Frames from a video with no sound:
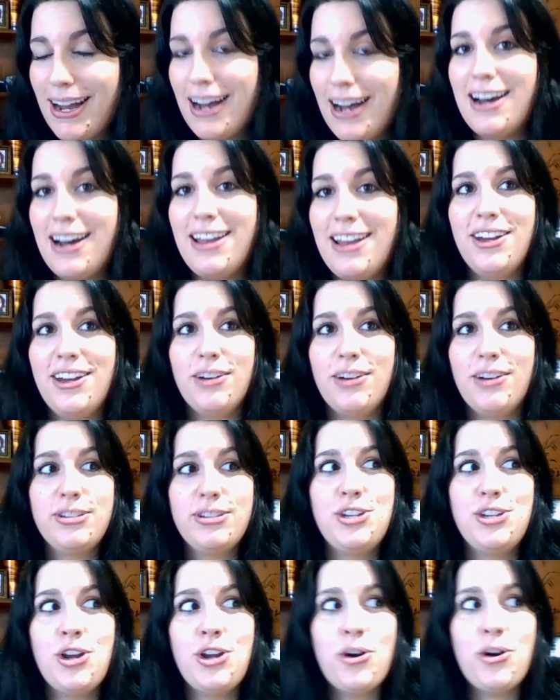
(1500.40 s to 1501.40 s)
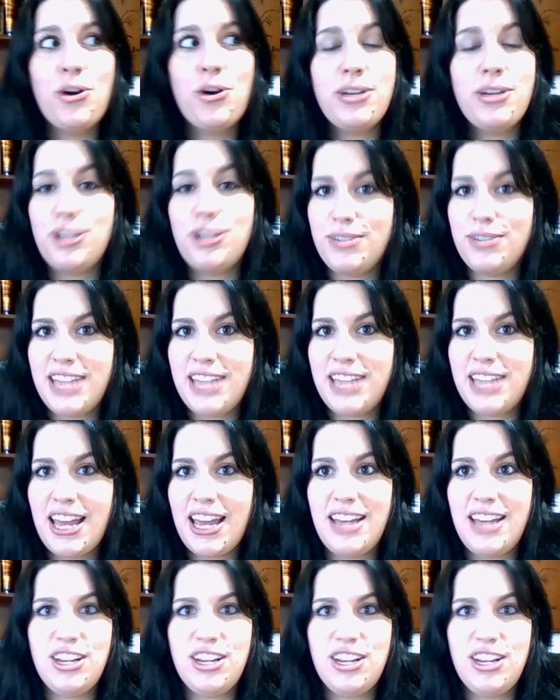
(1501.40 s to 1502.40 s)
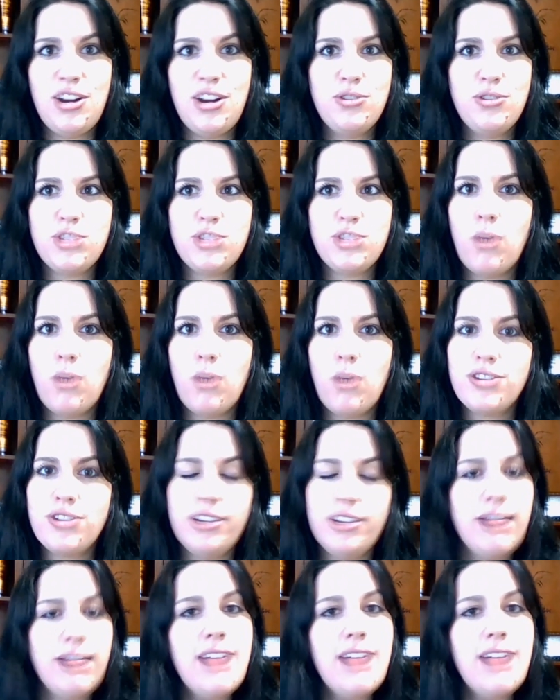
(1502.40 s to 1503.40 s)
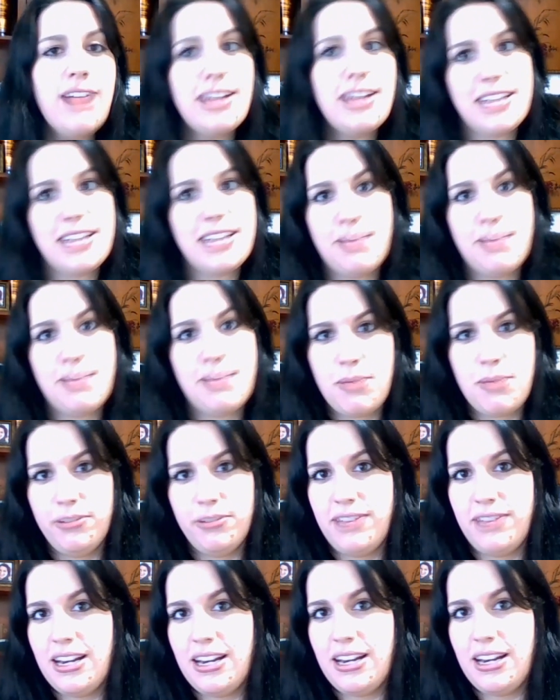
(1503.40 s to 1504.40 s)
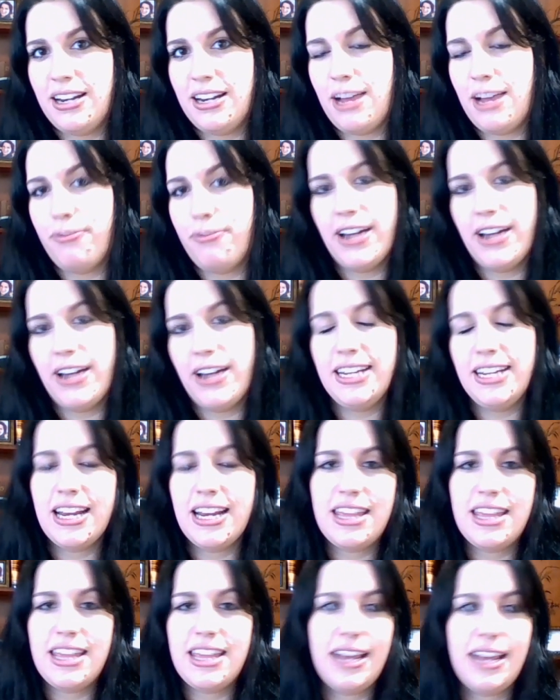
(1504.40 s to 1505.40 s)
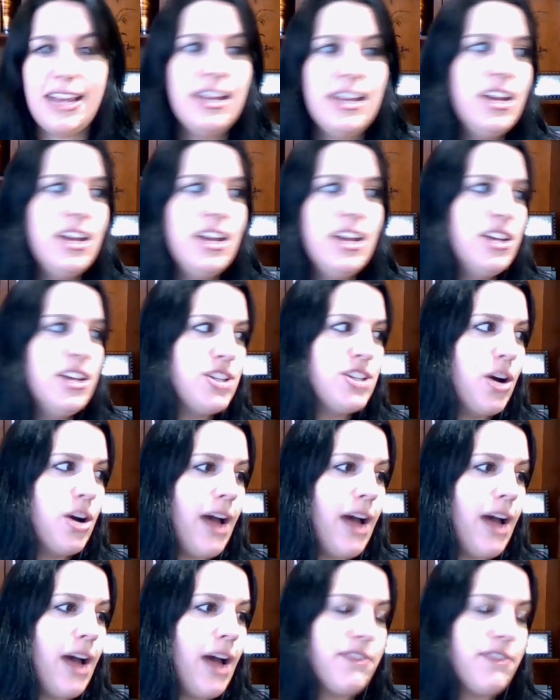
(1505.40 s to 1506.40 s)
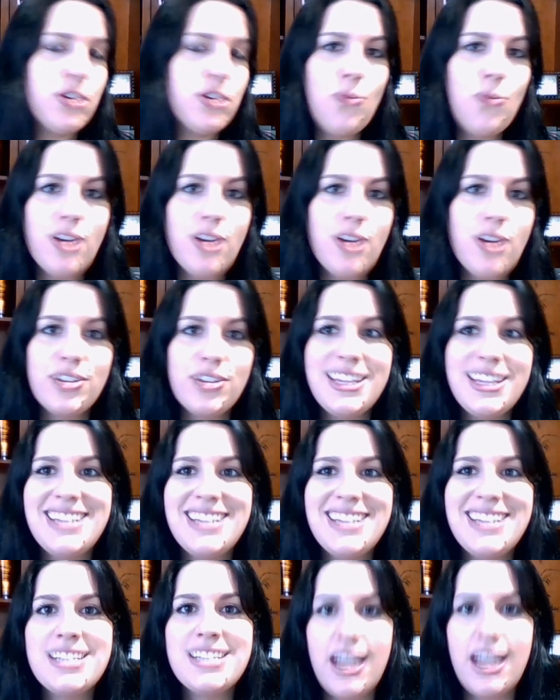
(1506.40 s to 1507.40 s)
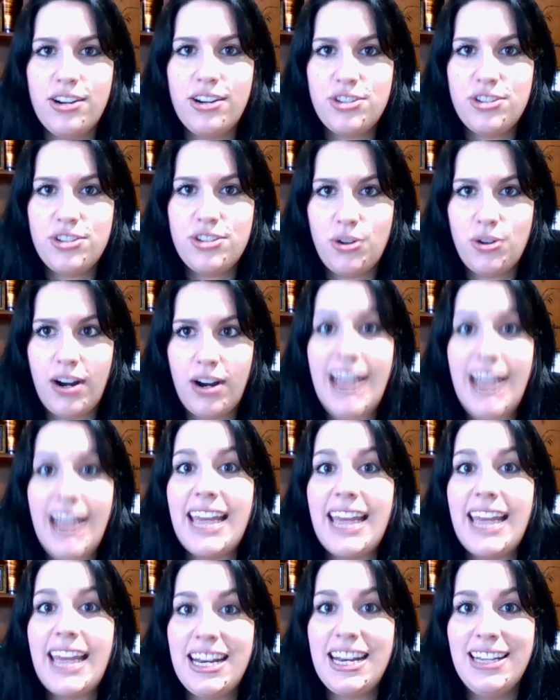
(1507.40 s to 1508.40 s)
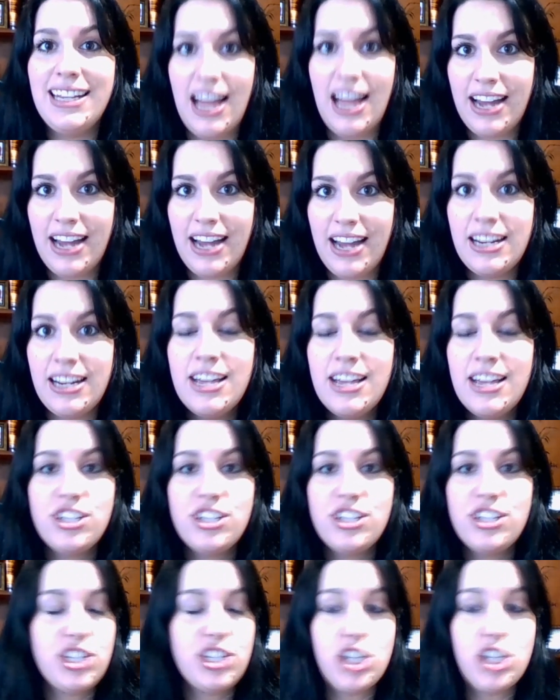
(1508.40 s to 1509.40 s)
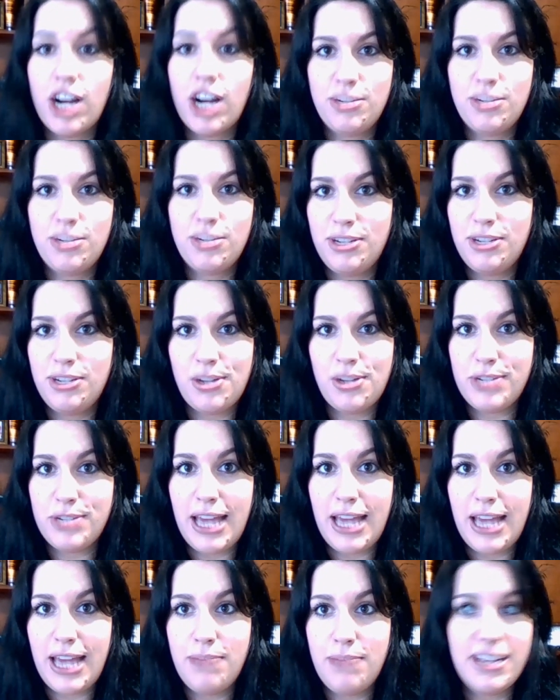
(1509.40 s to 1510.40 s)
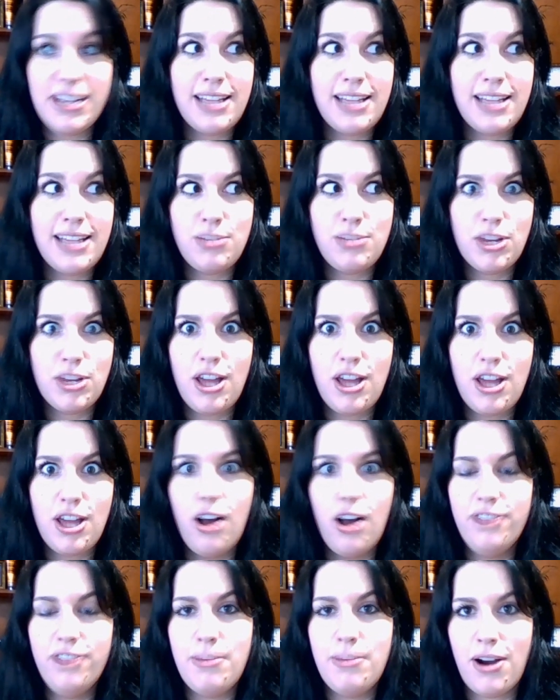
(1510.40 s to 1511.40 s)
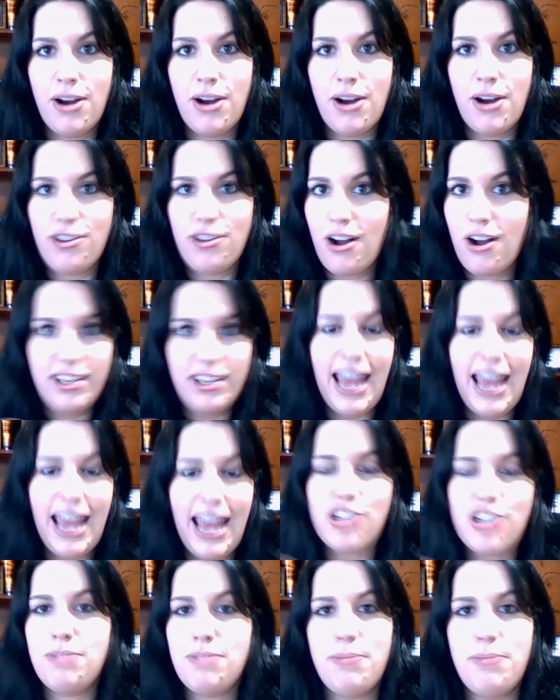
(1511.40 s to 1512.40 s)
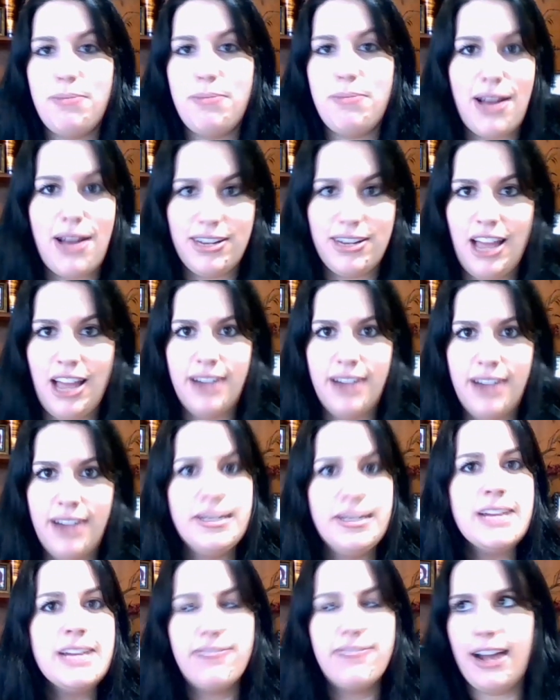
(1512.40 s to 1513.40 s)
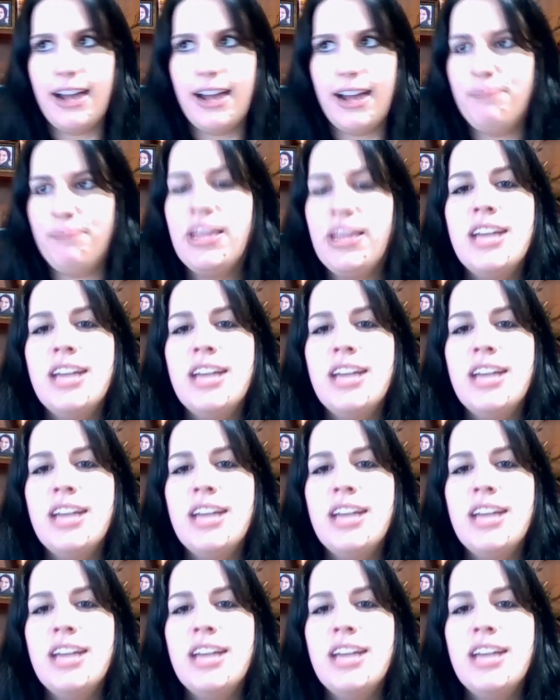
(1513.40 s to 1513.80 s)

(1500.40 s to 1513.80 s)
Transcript: There was no associate, you know, just wandering around asking people if they needed help finding anything. So after wandering the entire store, I get in line just to talk to an associate because that's where all of them are. They're all cashing people out in line. Fine.